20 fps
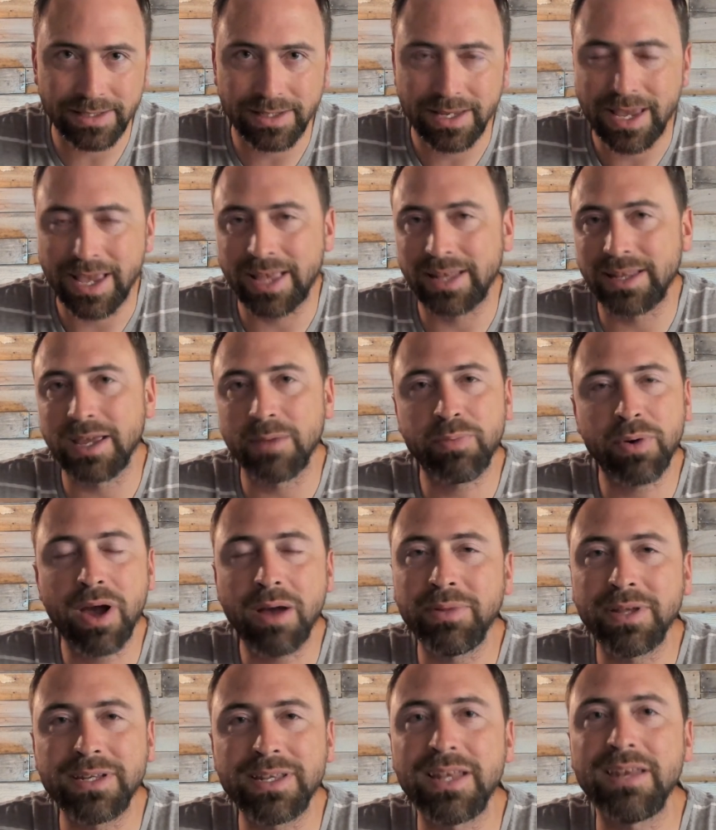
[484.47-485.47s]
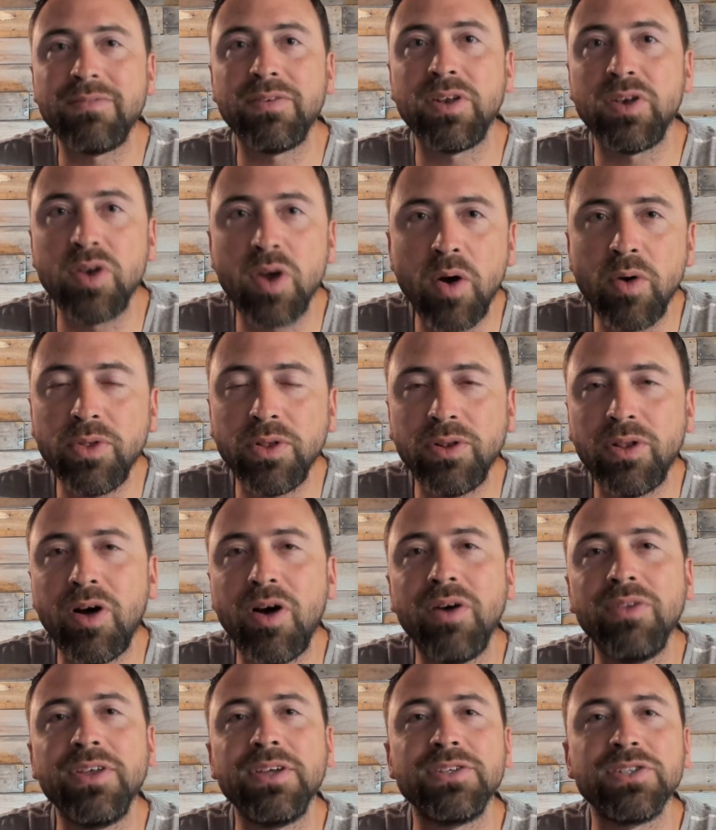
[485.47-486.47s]
And they probably didn't even know the law.
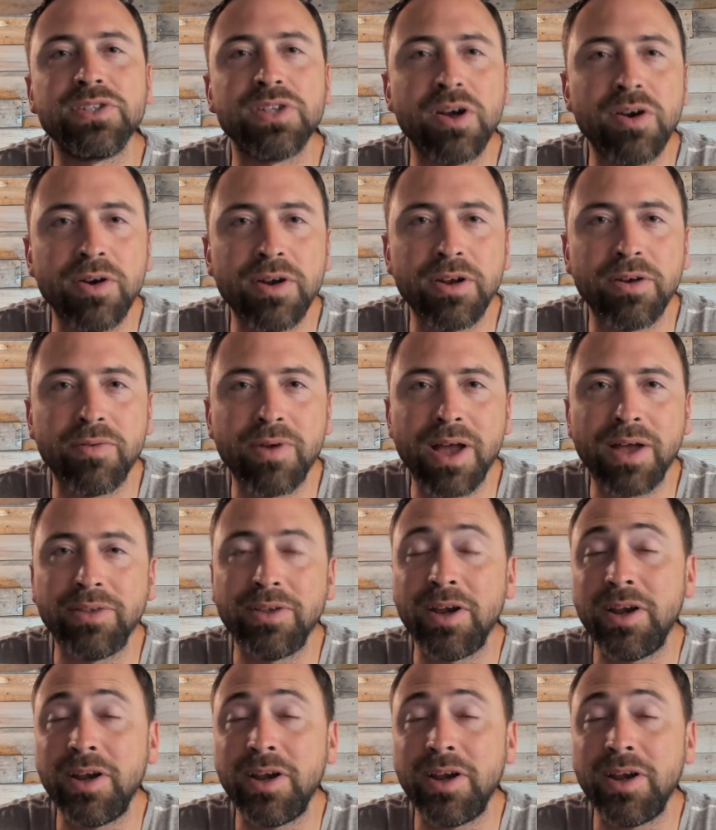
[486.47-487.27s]
They just heard it around there.